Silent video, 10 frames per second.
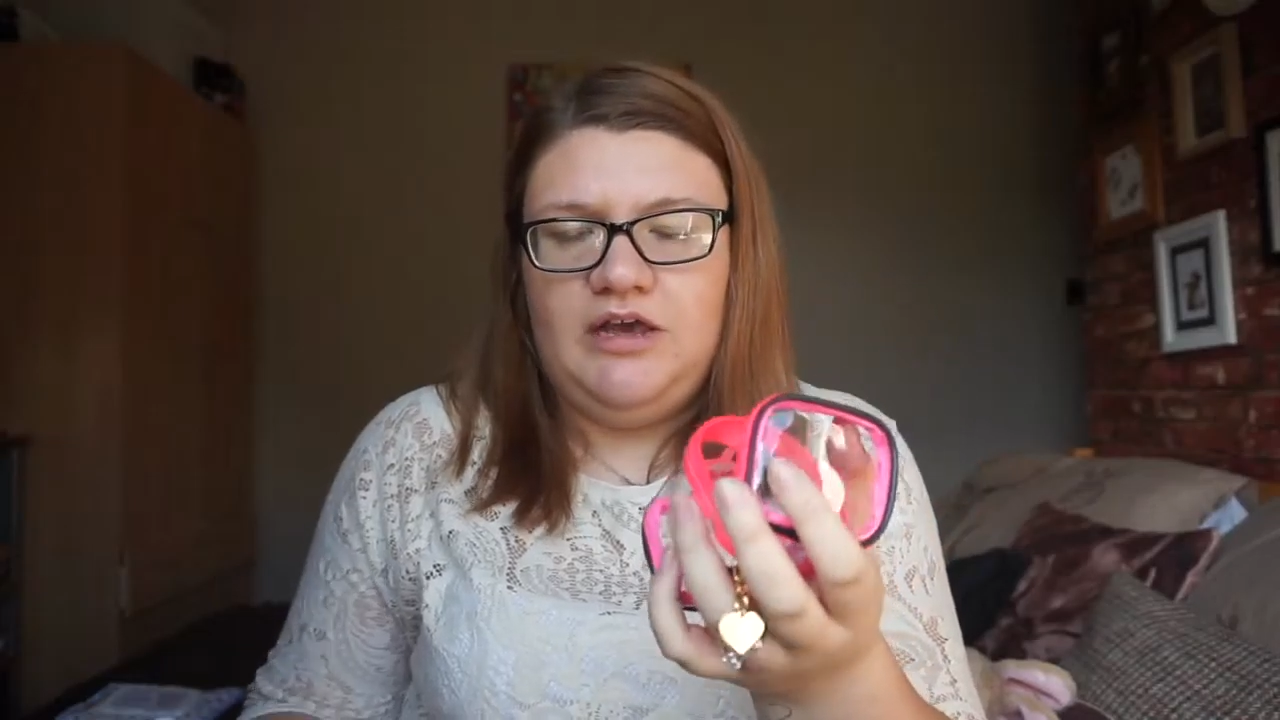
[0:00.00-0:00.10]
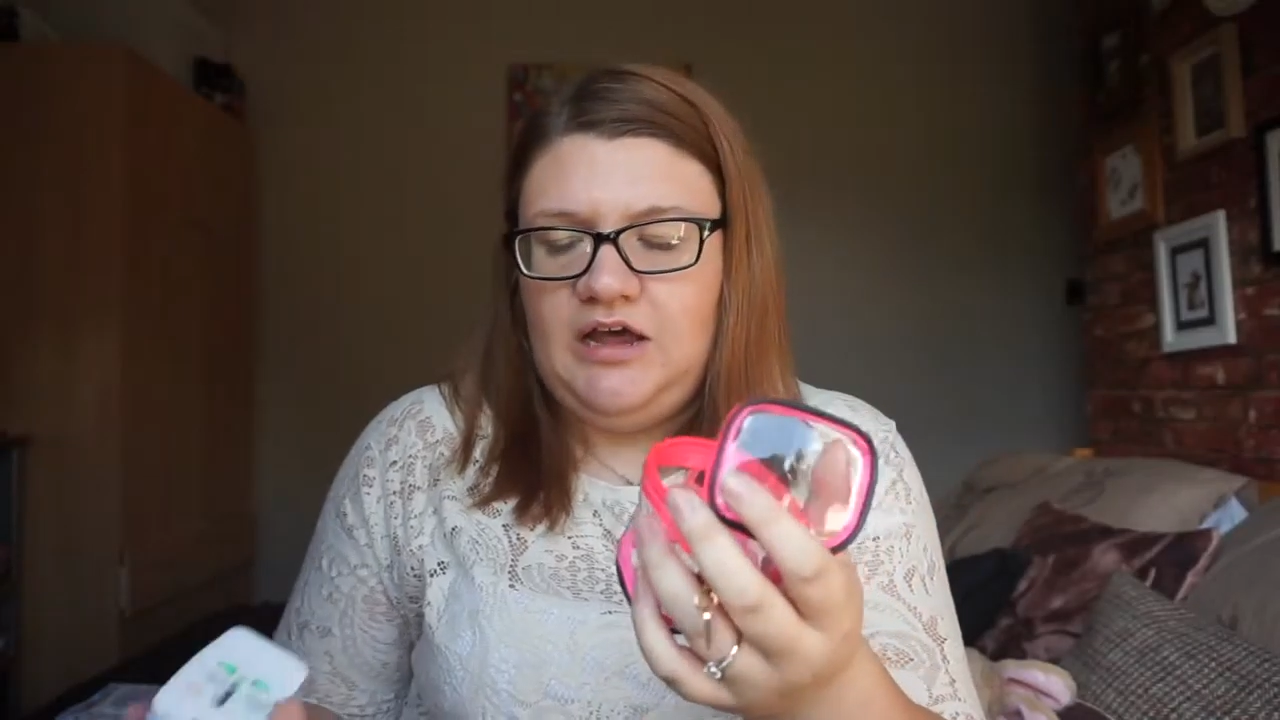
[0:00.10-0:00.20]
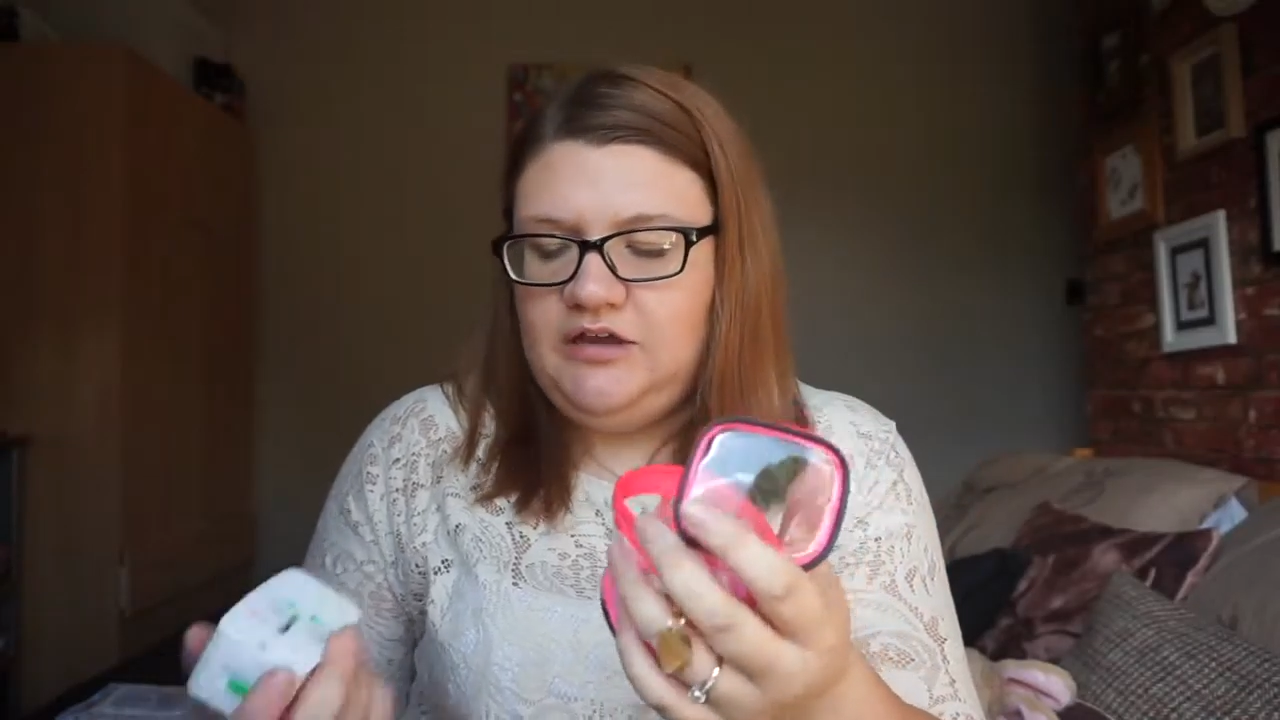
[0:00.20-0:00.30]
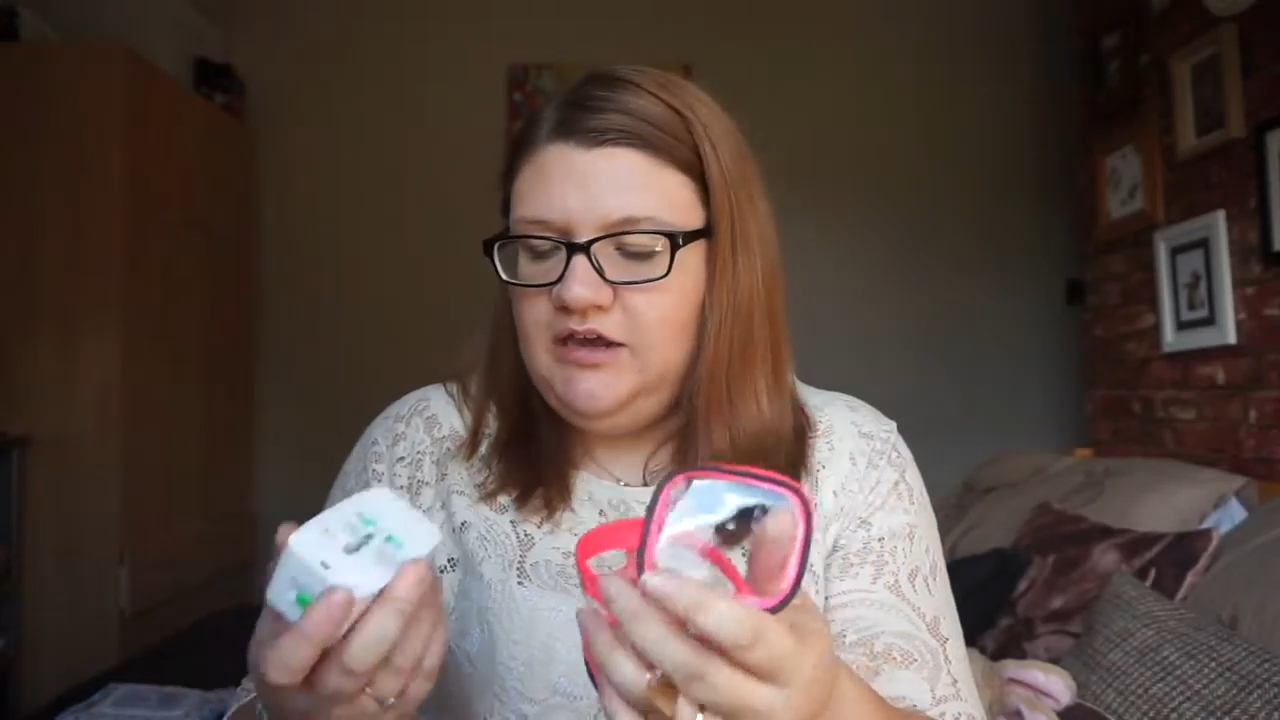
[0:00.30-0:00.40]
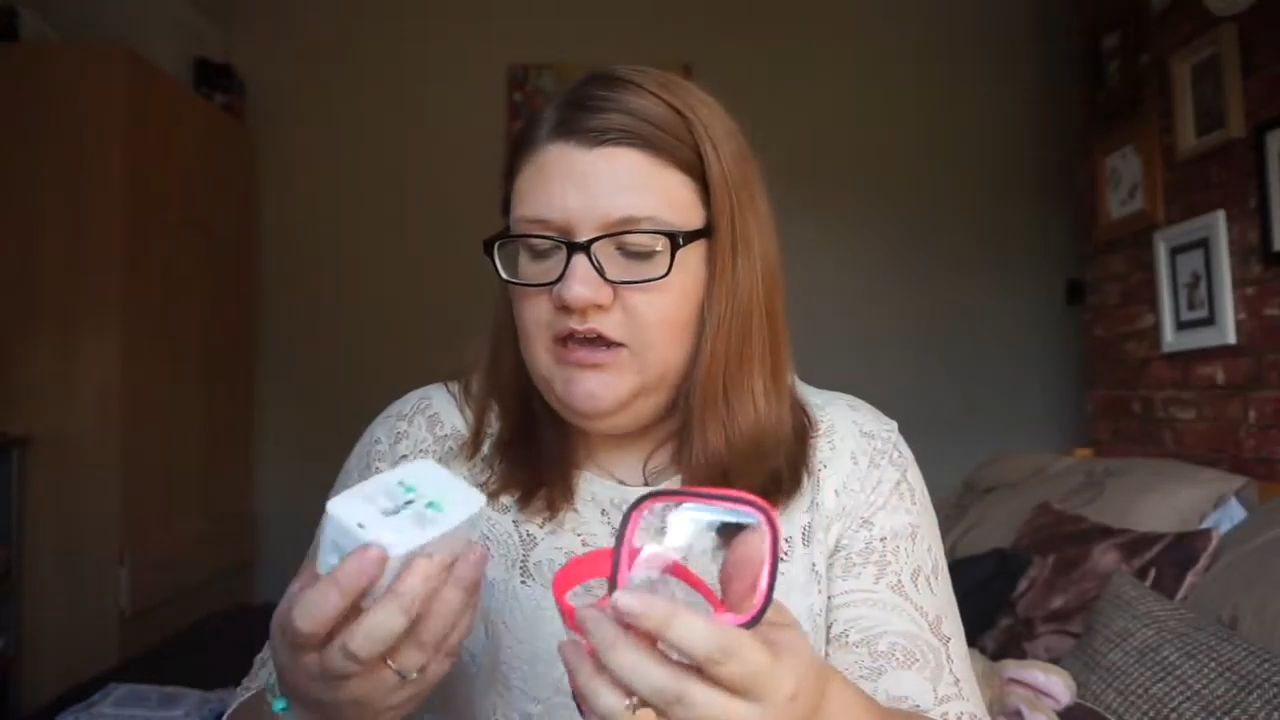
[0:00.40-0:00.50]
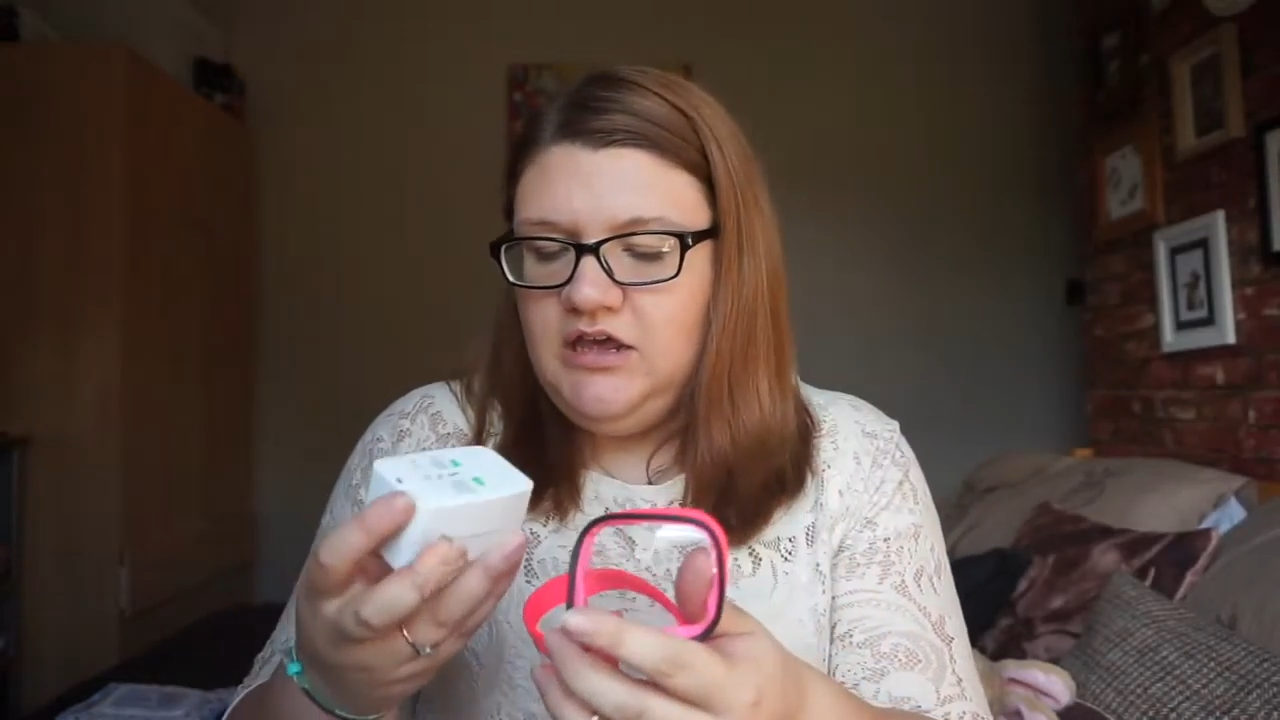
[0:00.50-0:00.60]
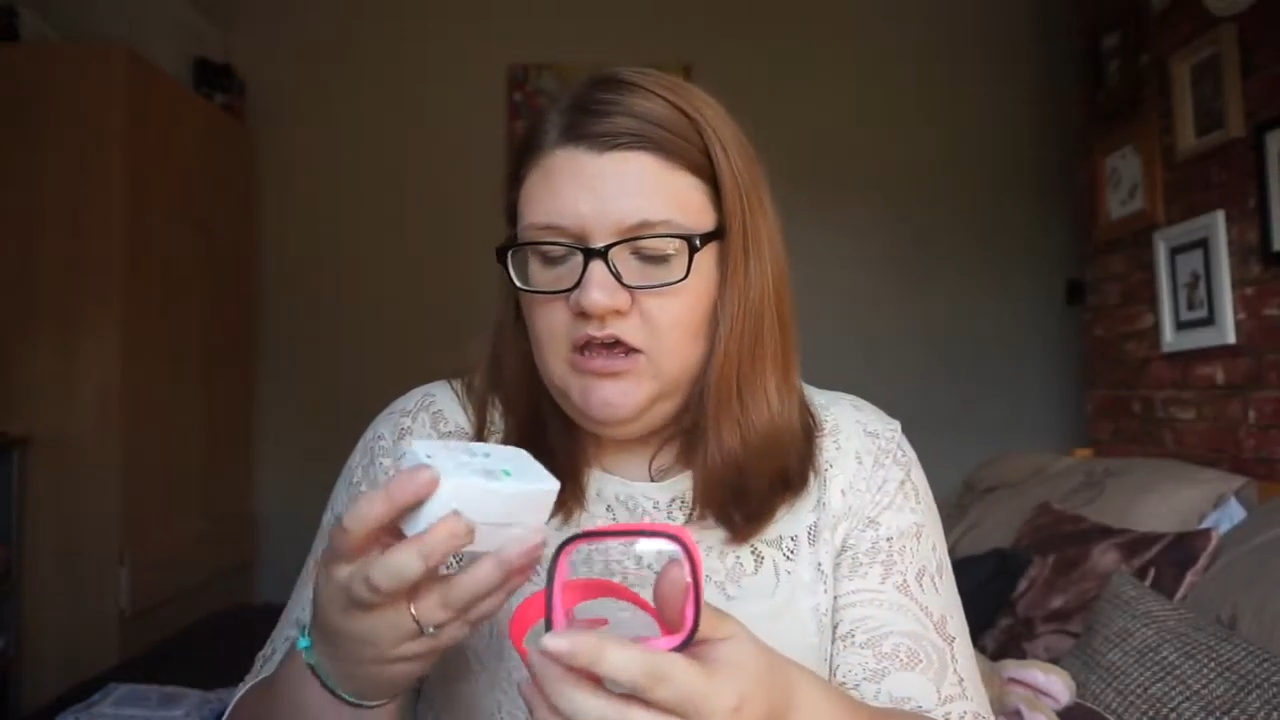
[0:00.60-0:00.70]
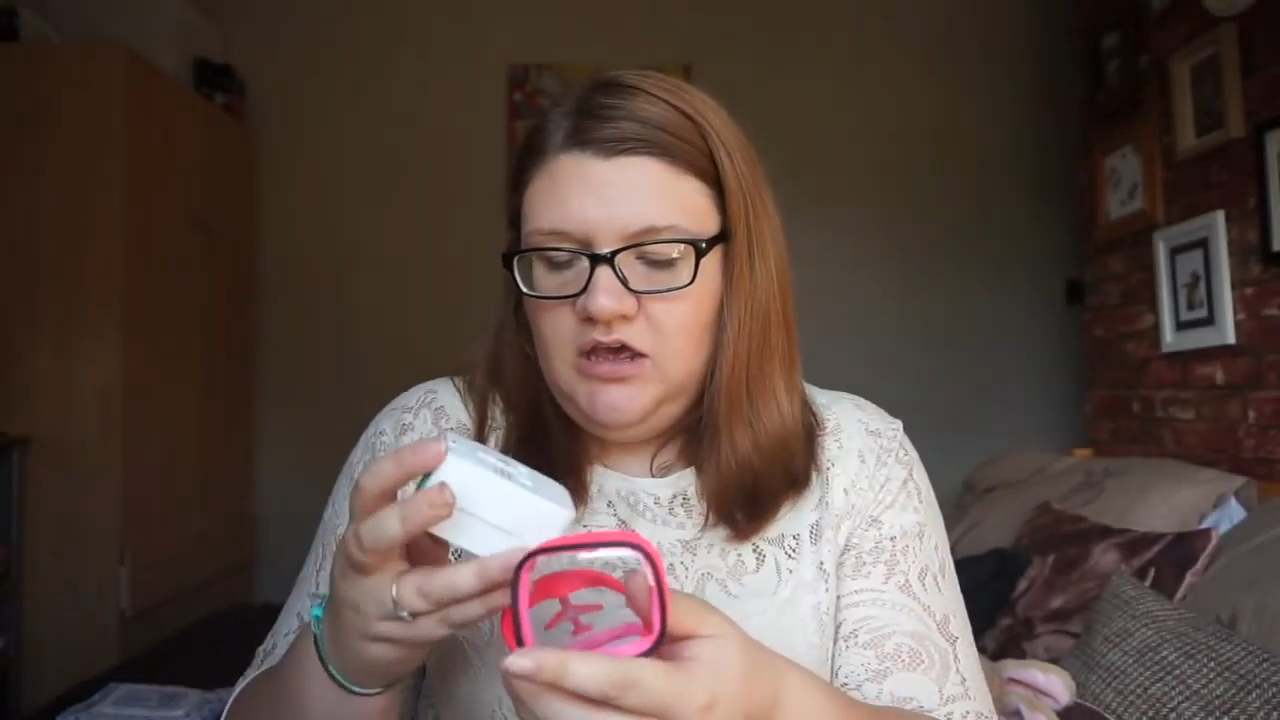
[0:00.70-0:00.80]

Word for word: handy